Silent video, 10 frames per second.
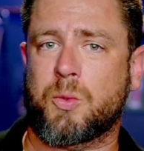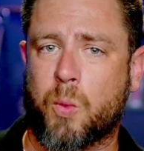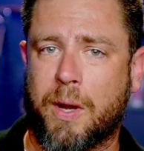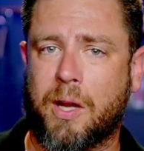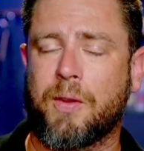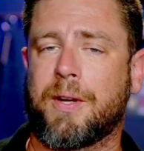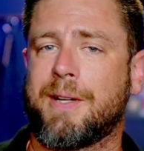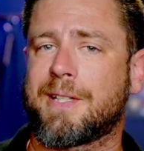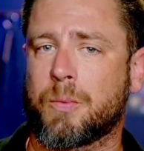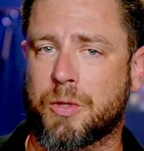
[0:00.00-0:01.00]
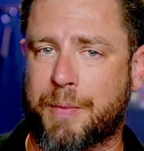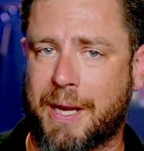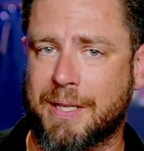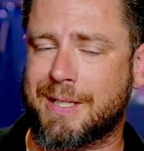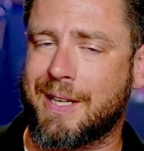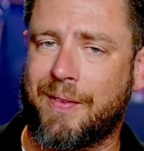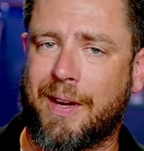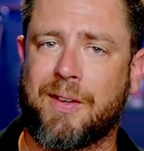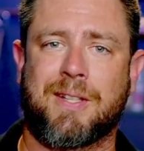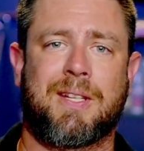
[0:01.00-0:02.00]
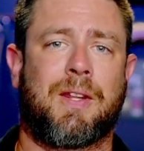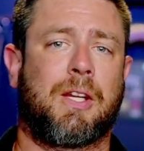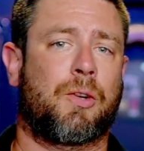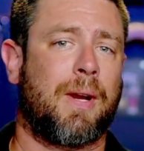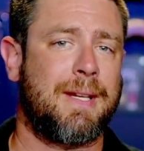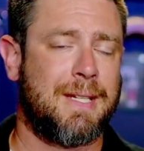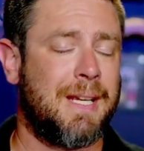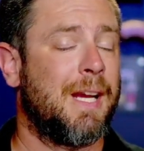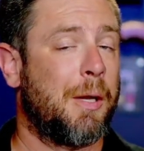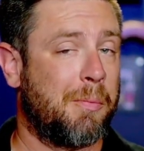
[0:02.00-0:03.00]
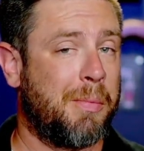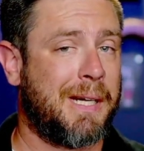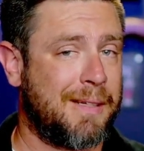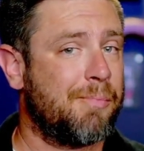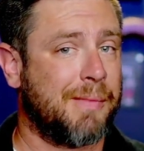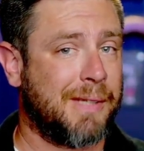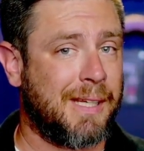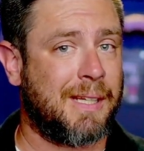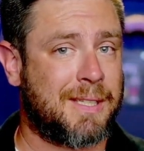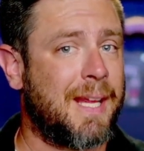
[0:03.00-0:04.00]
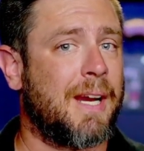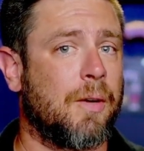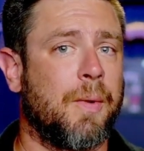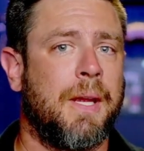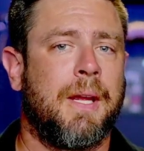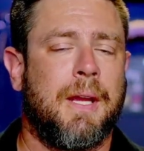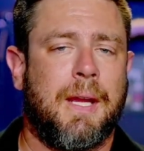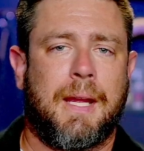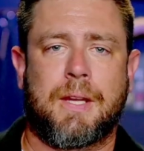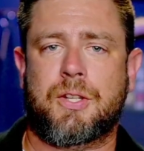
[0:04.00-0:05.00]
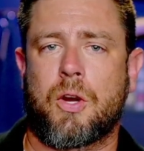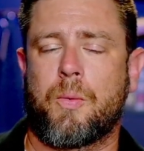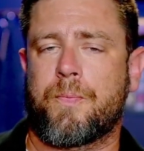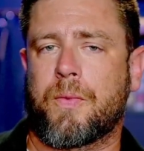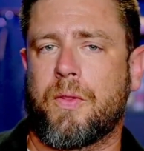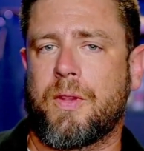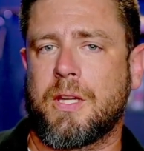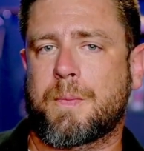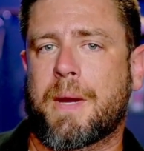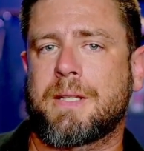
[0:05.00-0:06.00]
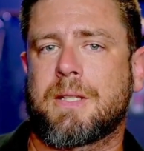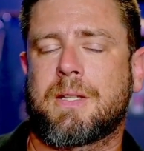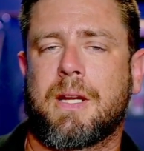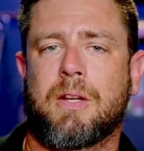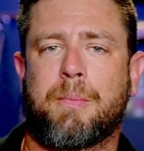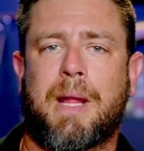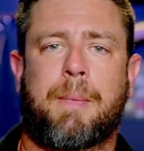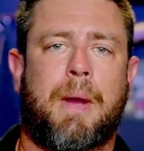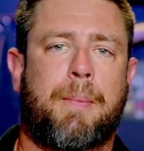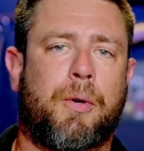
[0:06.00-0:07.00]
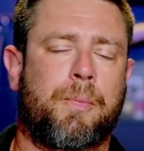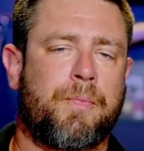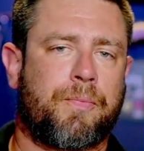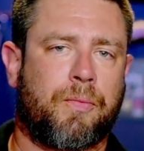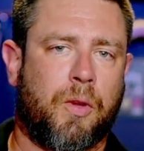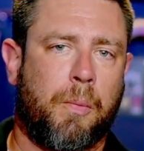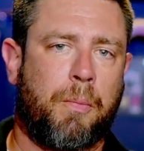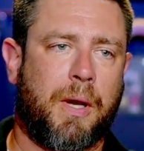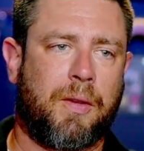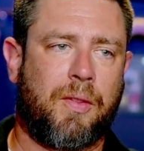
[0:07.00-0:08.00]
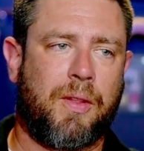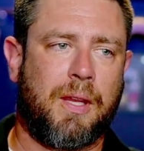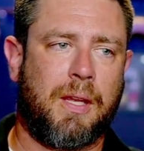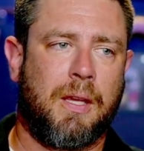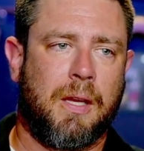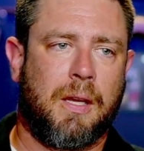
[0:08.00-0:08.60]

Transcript: as well, there is some spice in there. It is nothing crazy, but it's there. And so the spice is there, the black pepper, but the